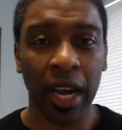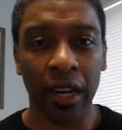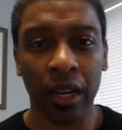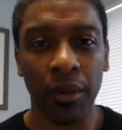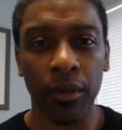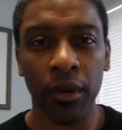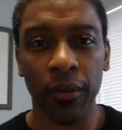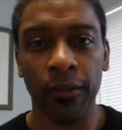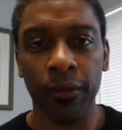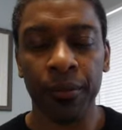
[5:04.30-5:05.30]
got a
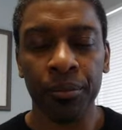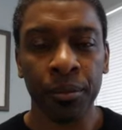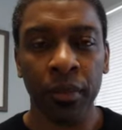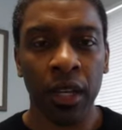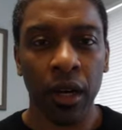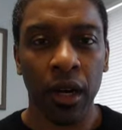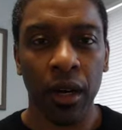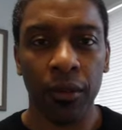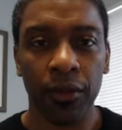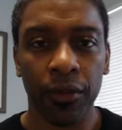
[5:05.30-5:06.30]
couple
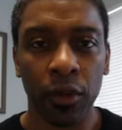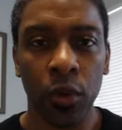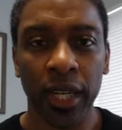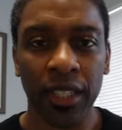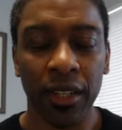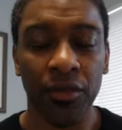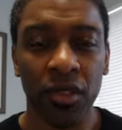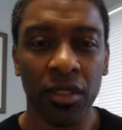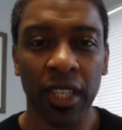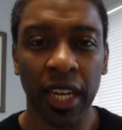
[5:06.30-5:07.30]
of
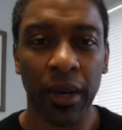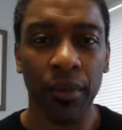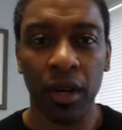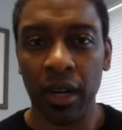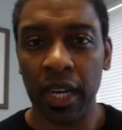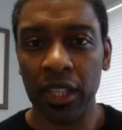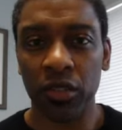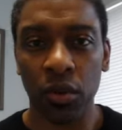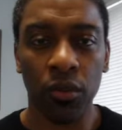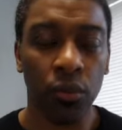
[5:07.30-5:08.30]
questions that I'm
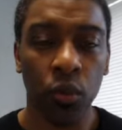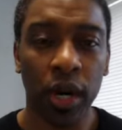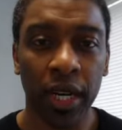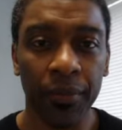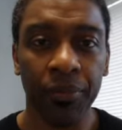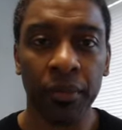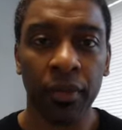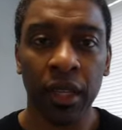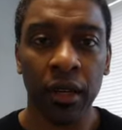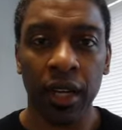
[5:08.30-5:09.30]

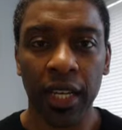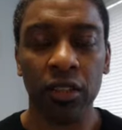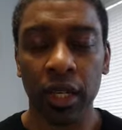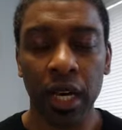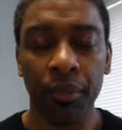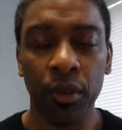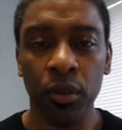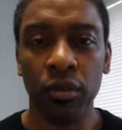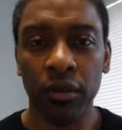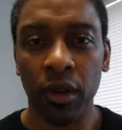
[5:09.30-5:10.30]
answer a
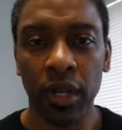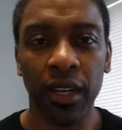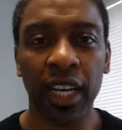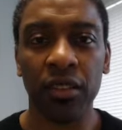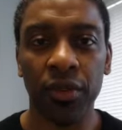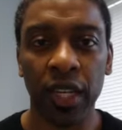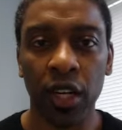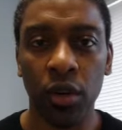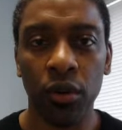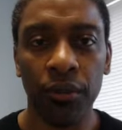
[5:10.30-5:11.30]
couple on the next
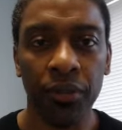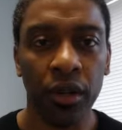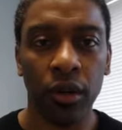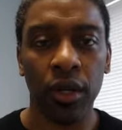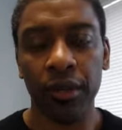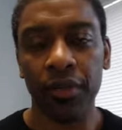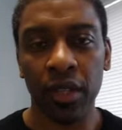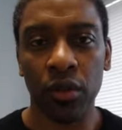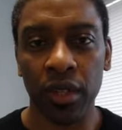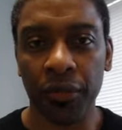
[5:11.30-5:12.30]
video
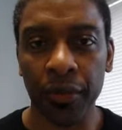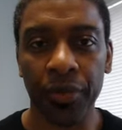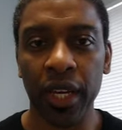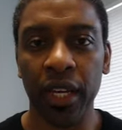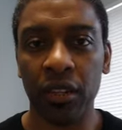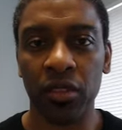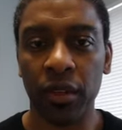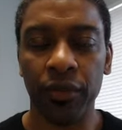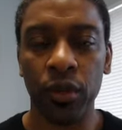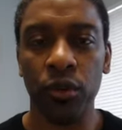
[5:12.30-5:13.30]
on different things. So
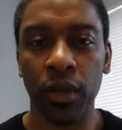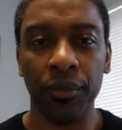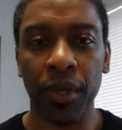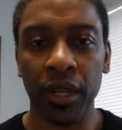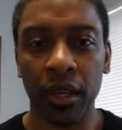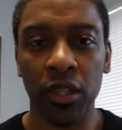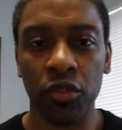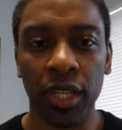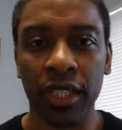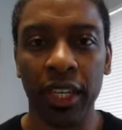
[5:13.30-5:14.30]
if you want me to
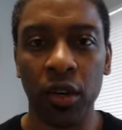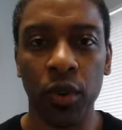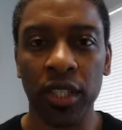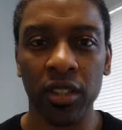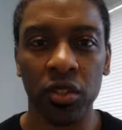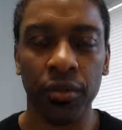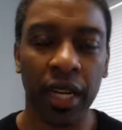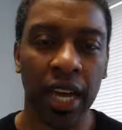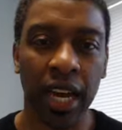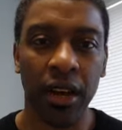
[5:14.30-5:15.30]
address any questions you
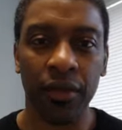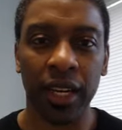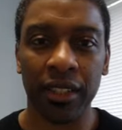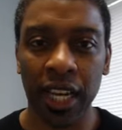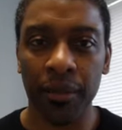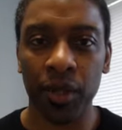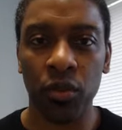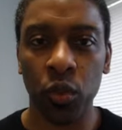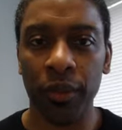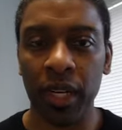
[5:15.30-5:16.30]
may have, any
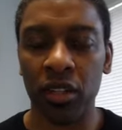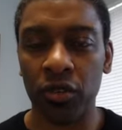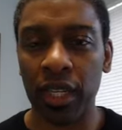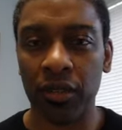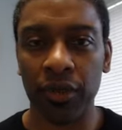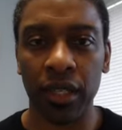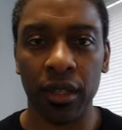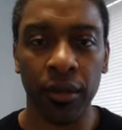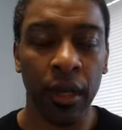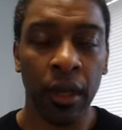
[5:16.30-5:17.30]
topics you want me to address
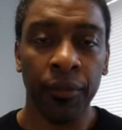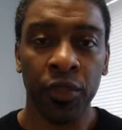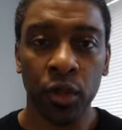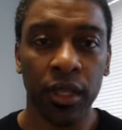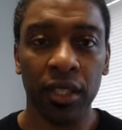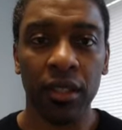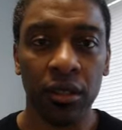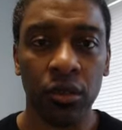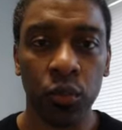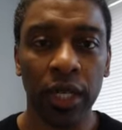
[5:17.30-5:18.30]
during
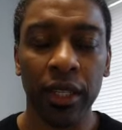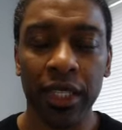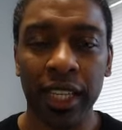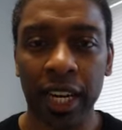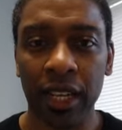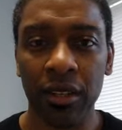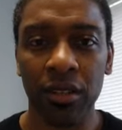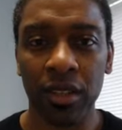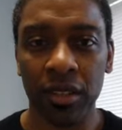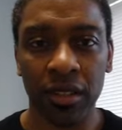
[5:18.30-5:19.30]
these weekly
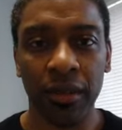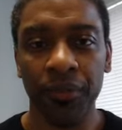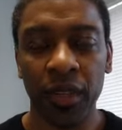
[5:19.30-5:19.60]
check-ins, just